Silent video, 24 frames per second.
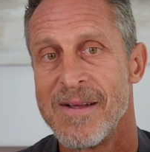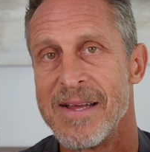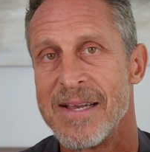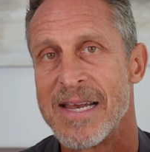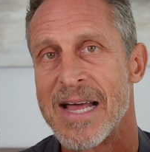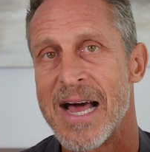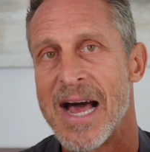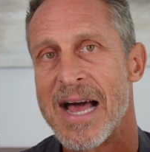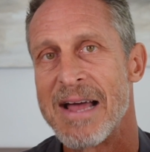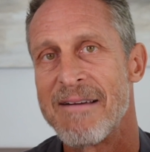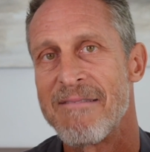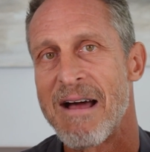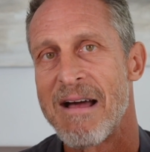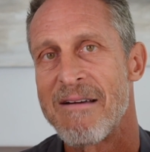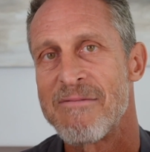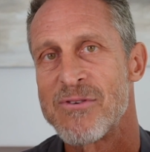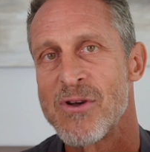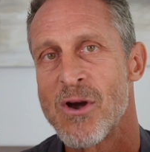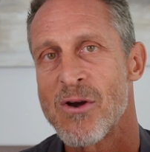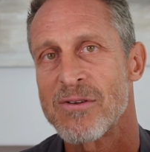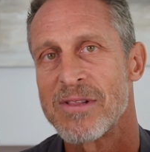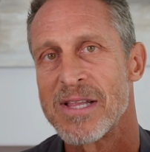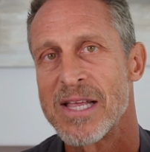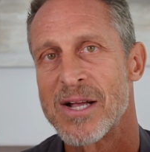Now, I've
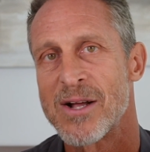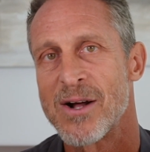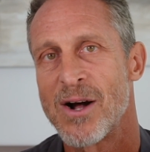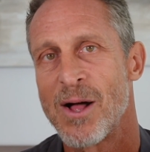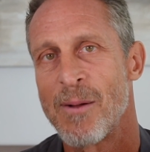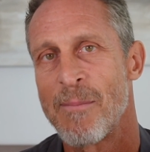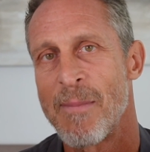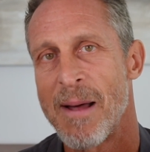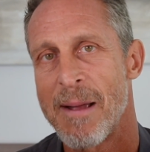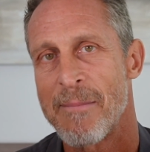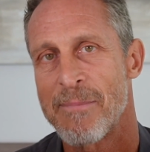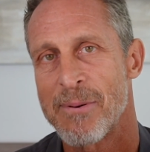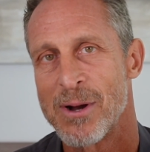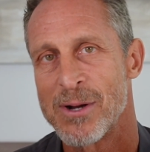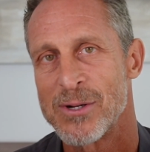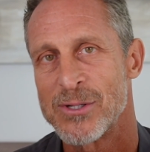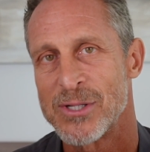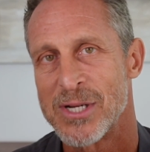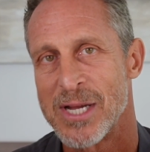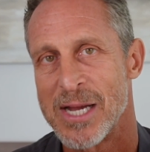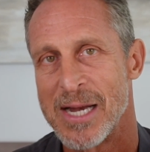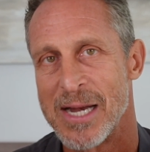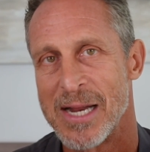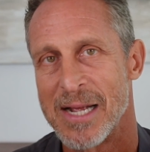jokingly called my approach
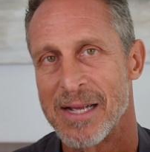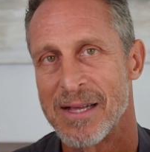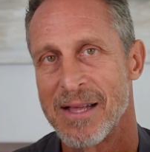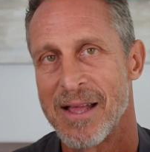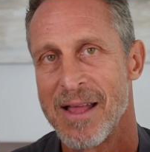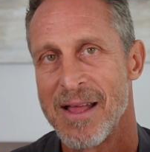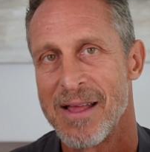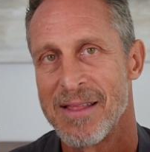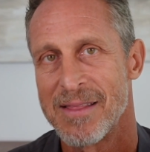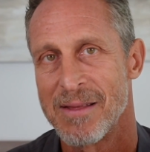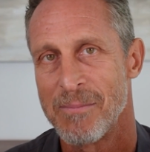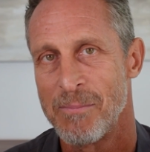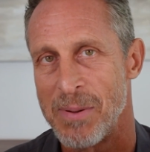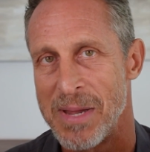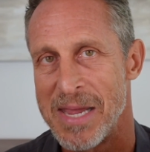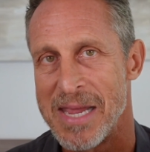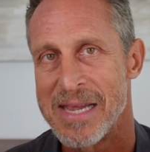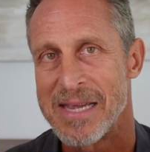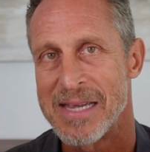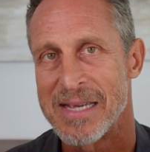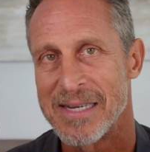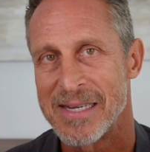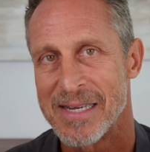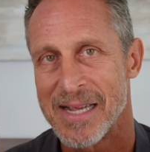to eating the
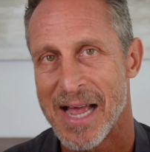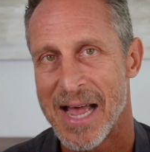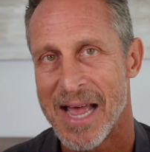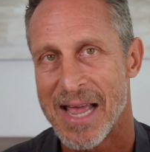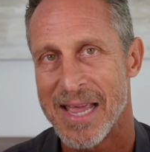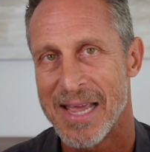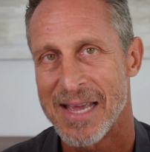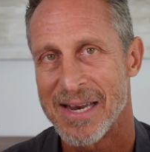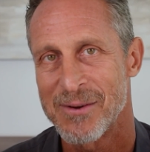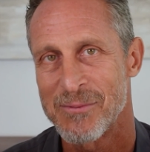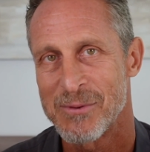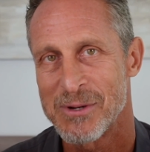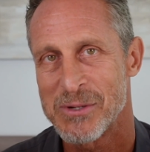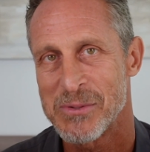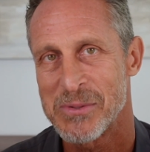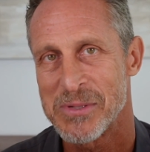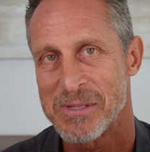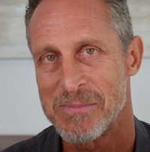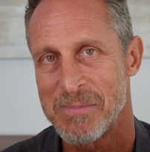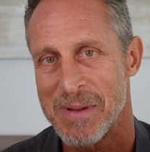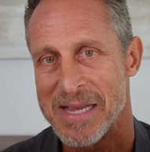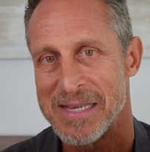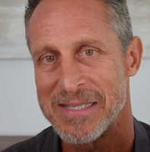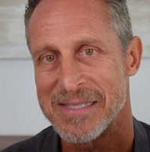vegan diet, which was
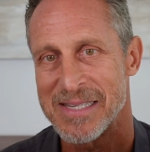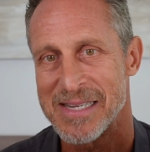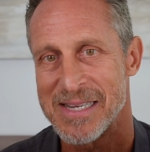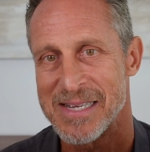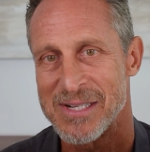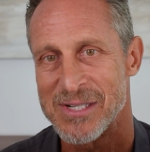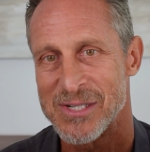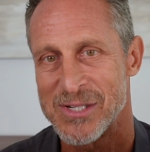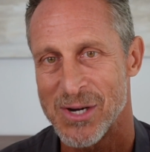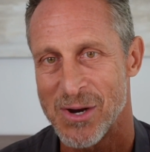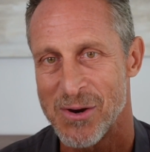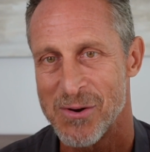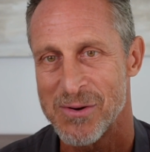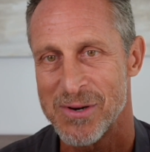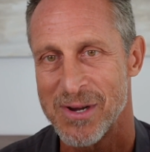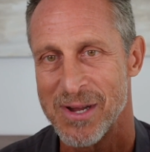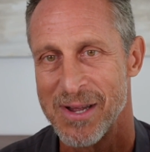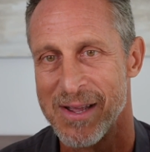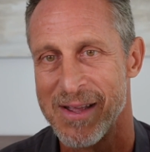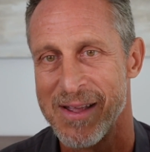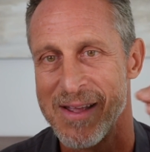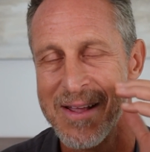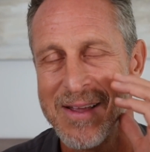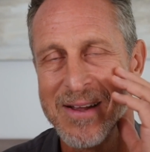basically a joke
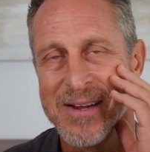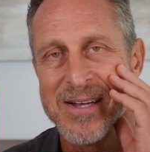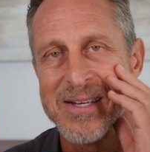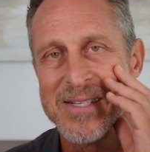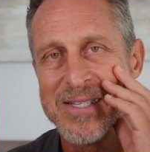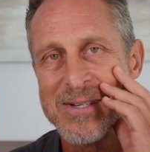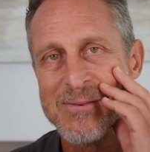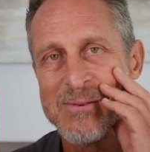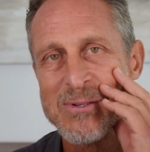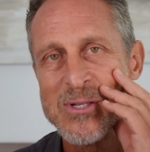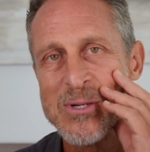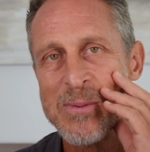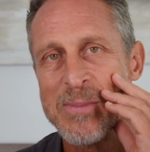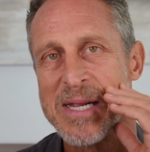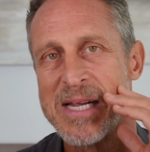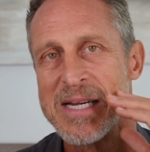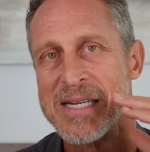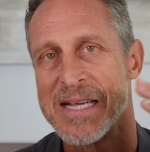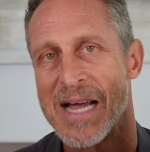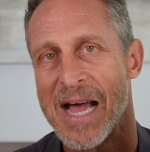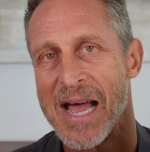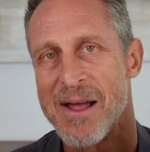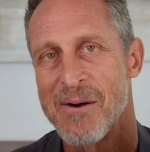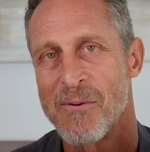because there were so many
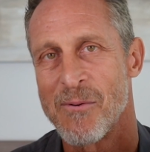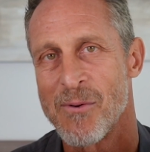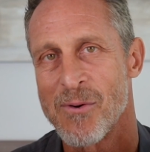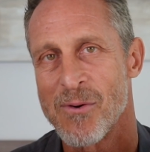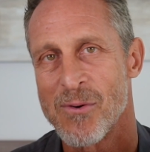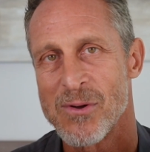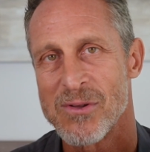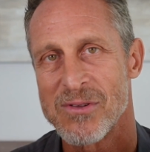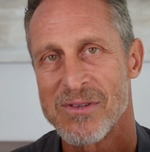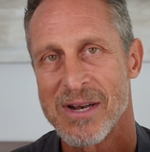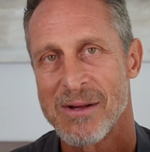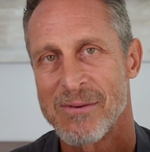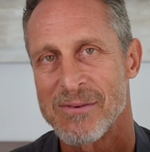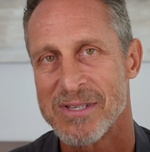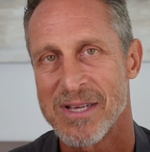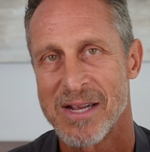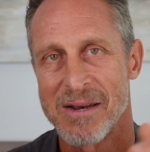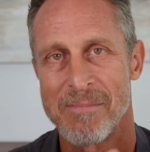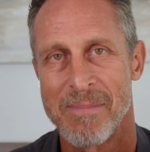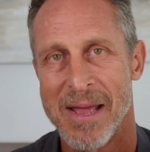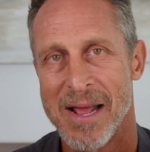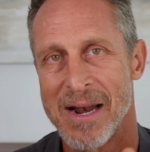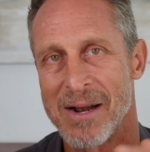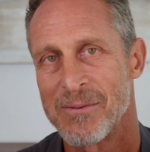diet wars. And I was on a
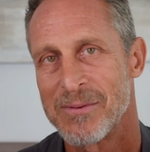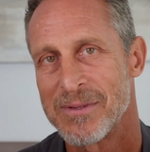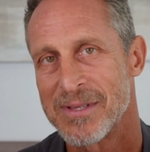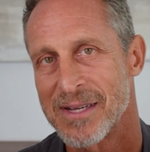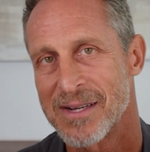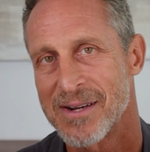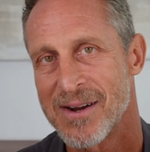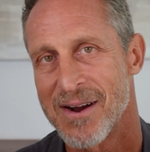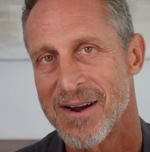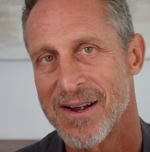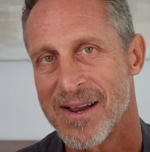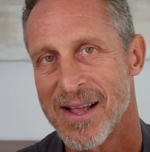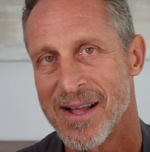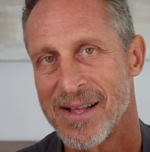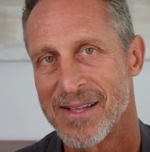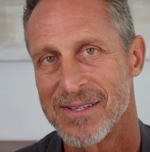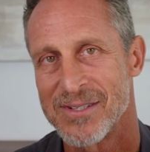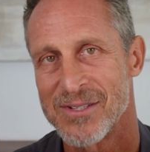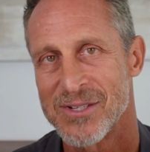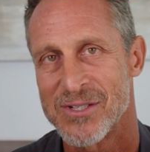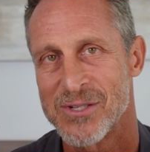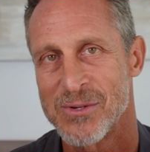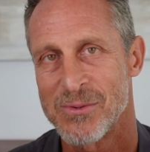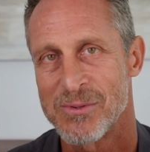panel with a
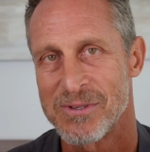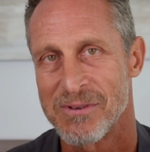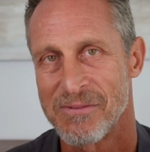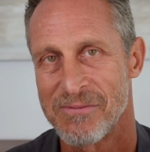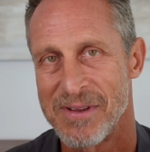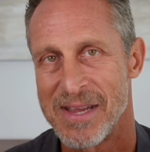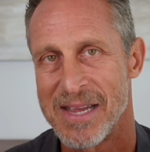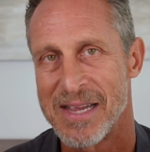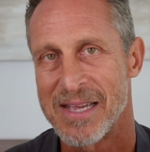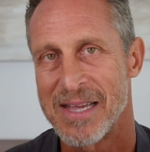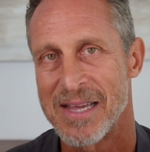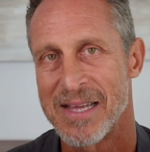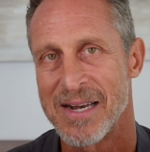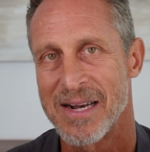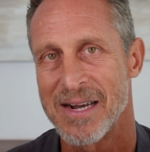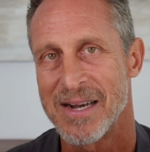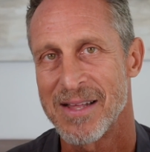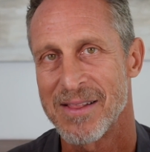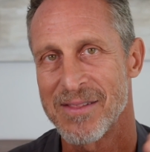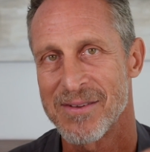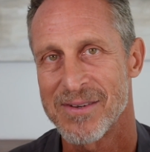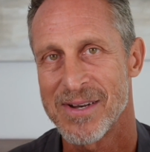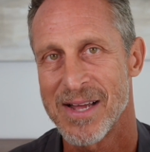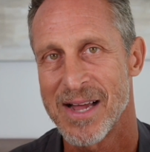cardiologist who was a vegan.
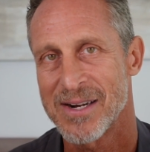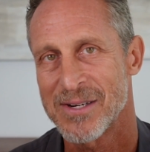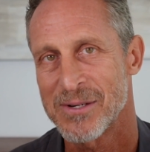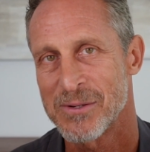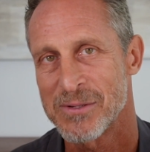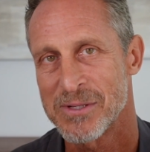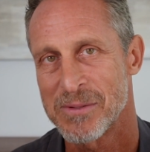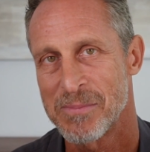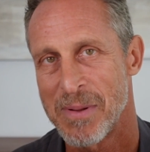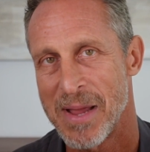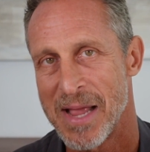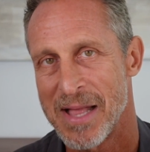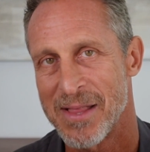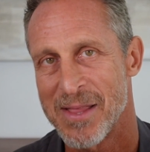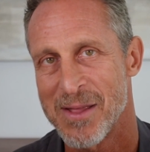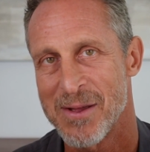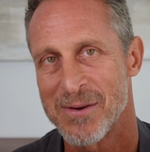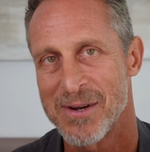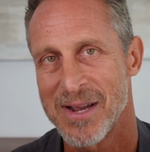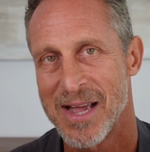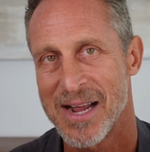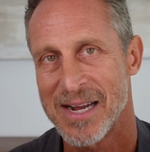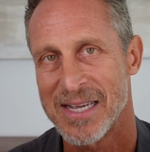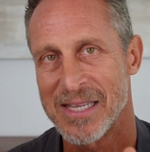Another doctor was a paleo
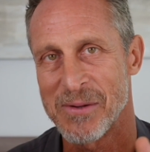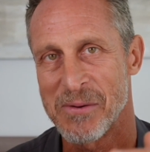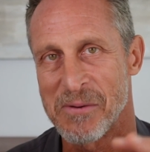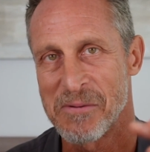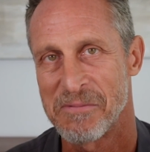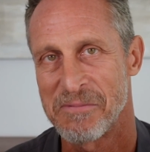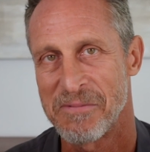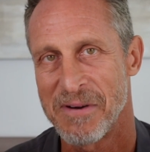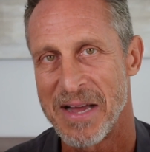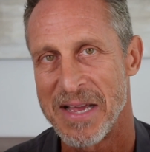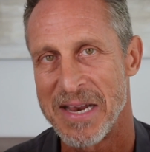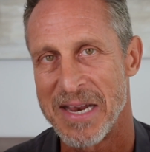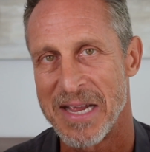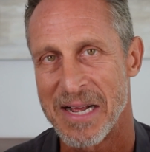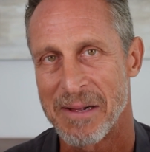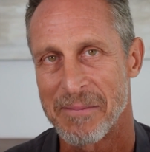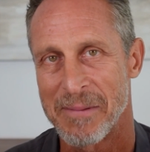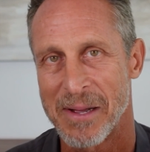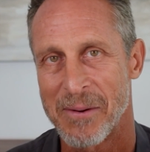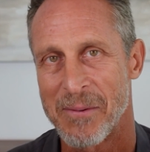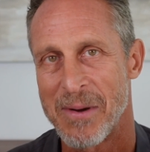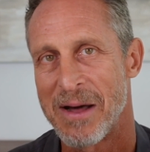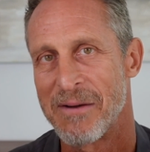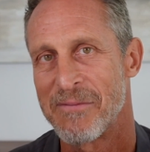doc, and they were fighting. I'm
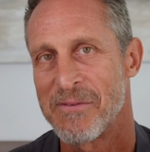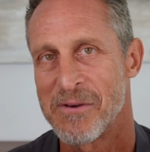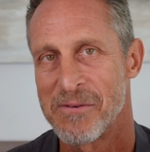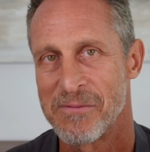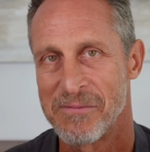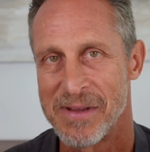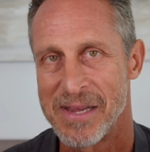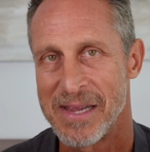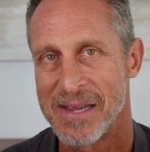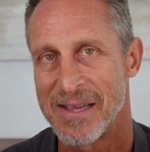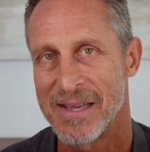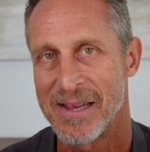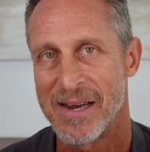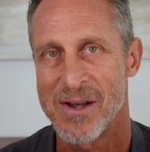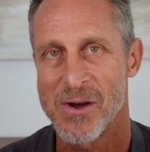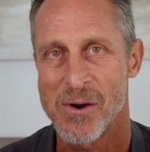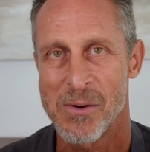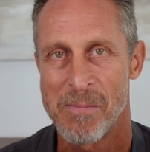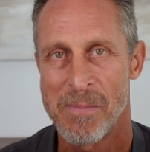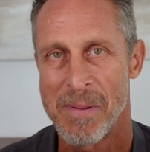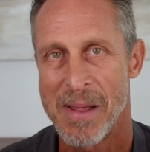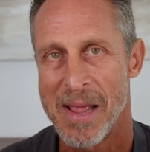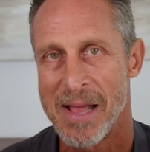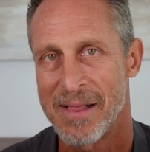like, wow, if you're vegan and you're
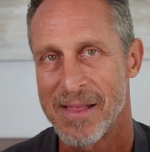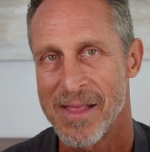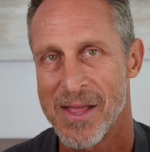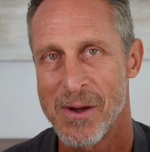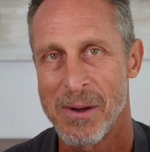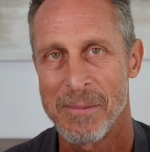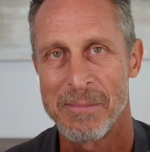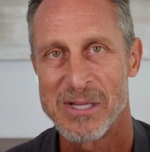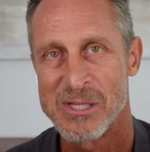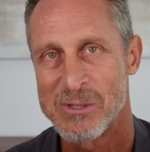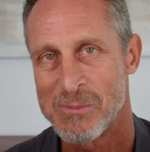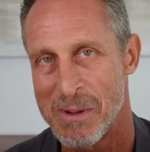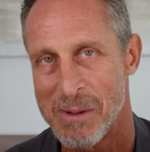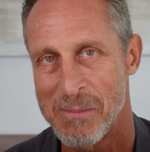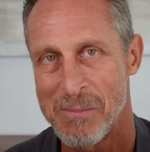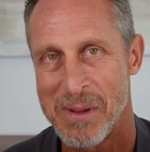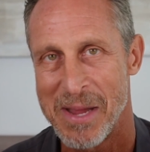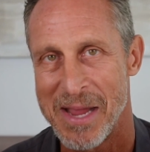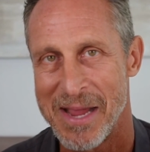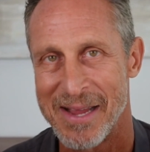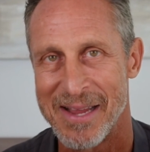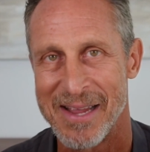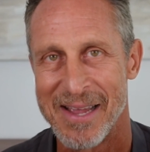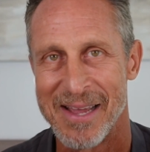paleo, I must be
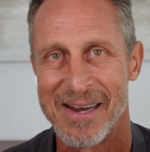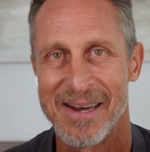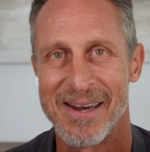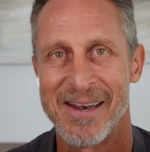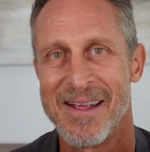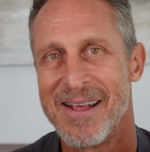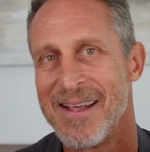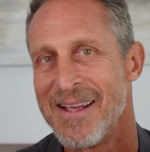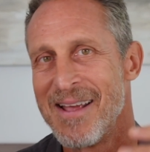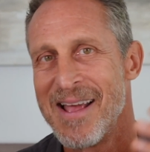vegan.